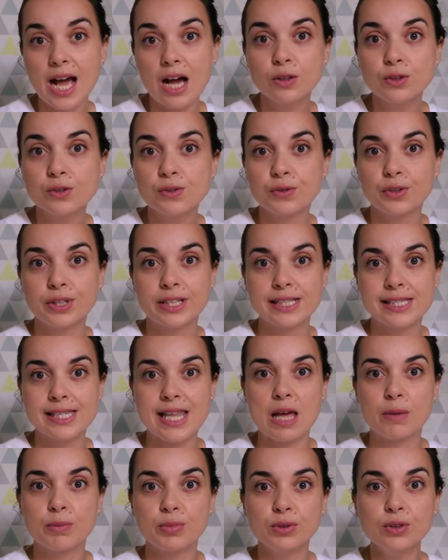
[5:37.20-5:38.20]
out, for
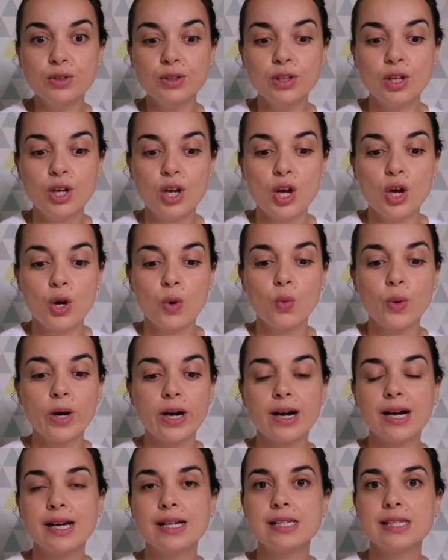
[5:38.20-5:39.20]
example,
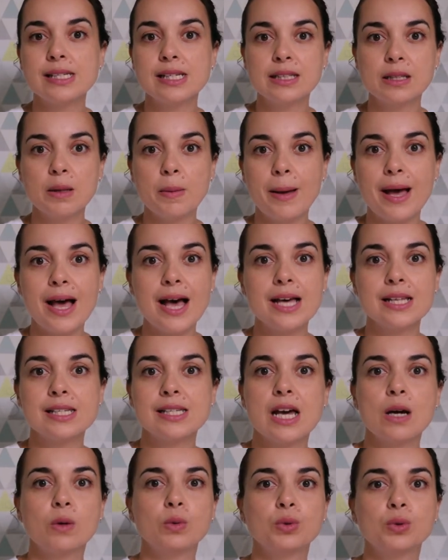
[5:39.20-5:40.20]
whereas in the
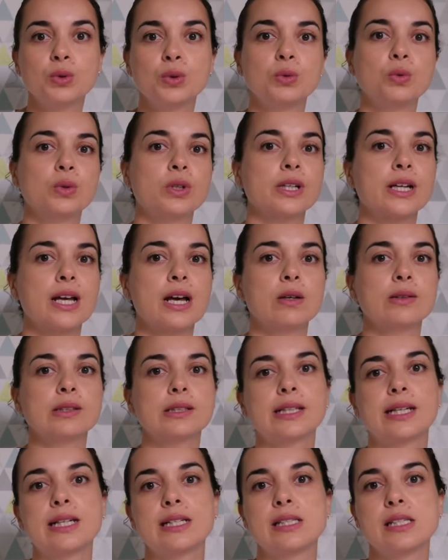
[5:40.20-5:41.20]
past I would do workout
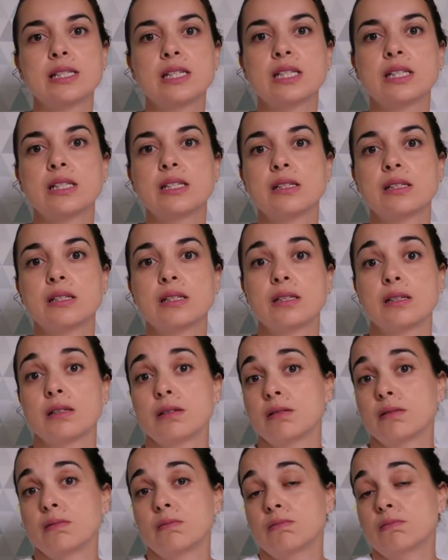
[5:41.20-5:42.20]
late
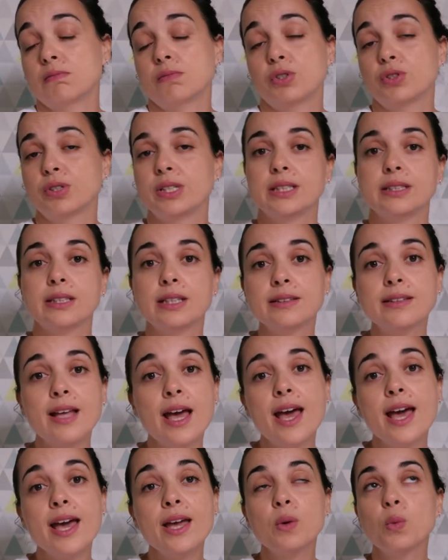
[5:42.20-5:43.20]
during the
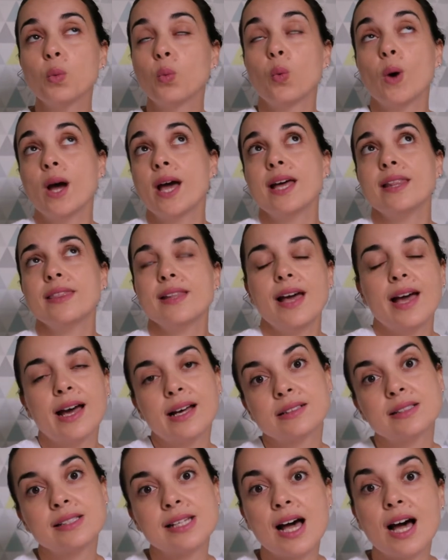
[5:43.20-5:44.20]
day when I
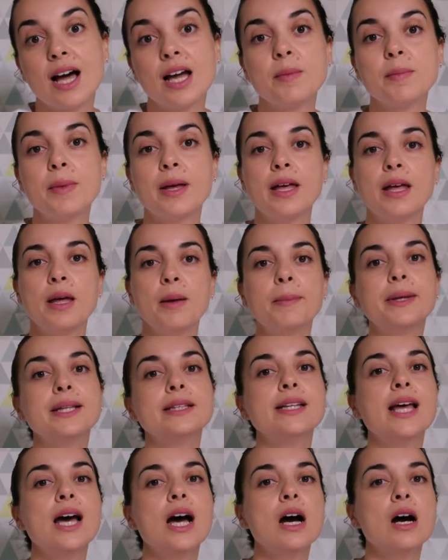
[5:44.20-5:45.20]
had time.
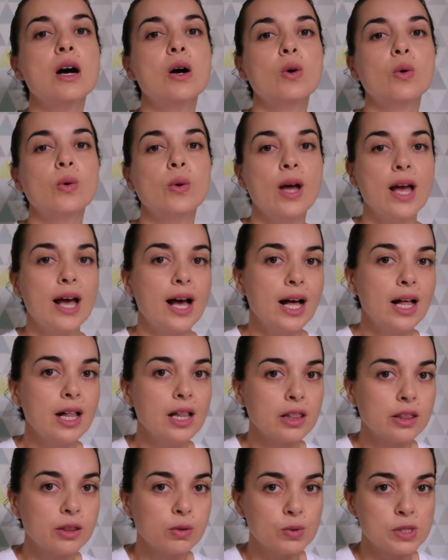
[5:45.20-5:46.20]
But now
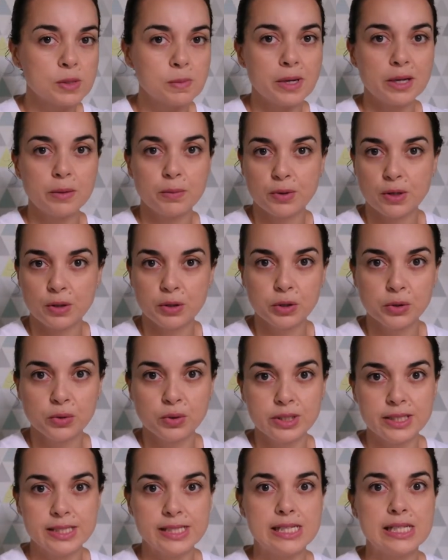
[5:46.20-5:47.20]
health was my
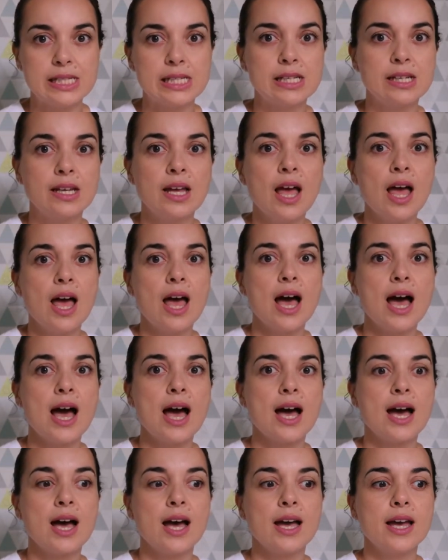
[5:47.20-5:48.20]
priority.
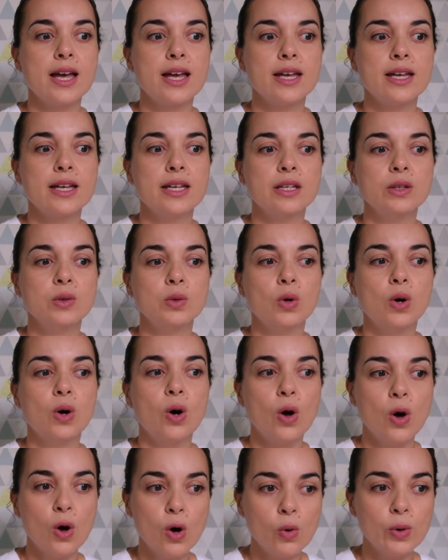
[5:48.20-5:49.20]
I
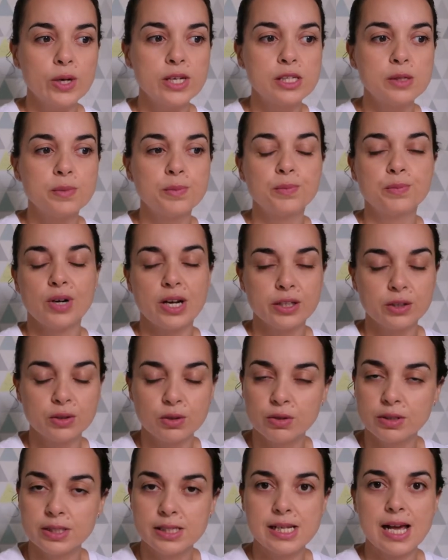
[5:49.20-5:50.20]
always
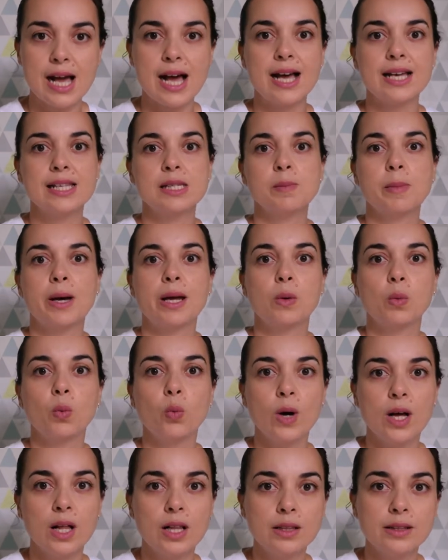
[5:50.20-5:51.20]
prioritize my
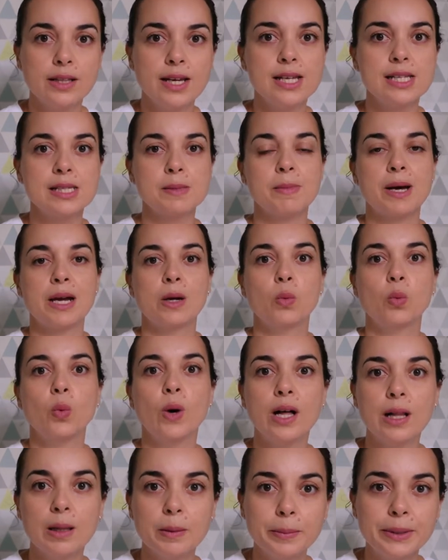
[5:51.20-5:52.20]
wellness, my
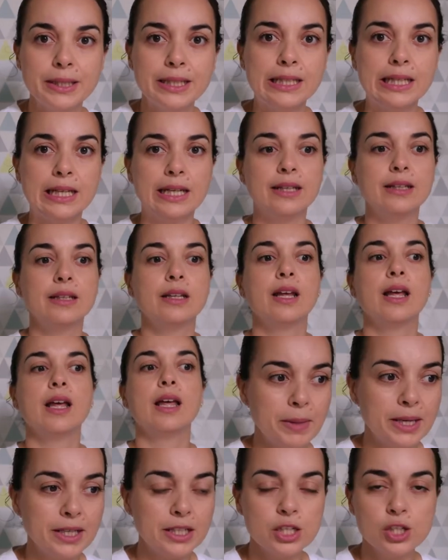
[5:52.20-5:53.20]
well-being,
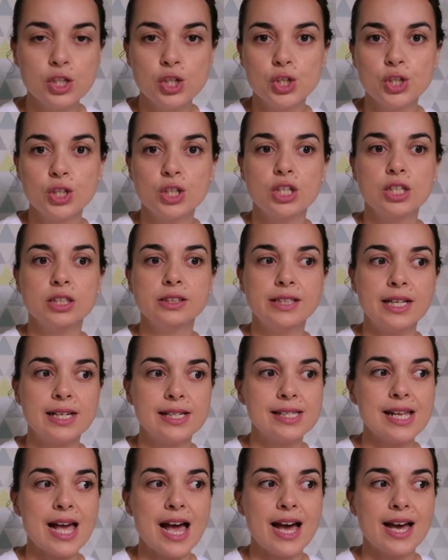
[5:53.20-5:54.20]
making sure
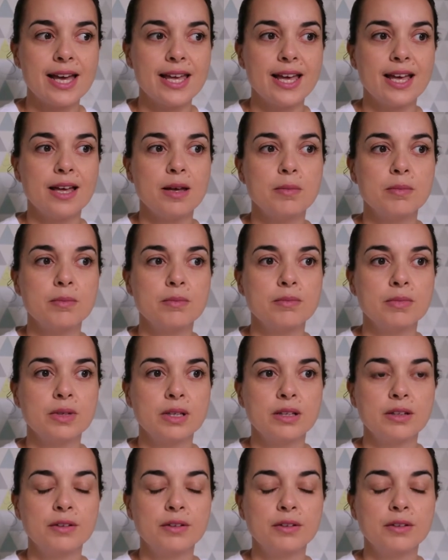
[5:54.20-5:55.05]
that I am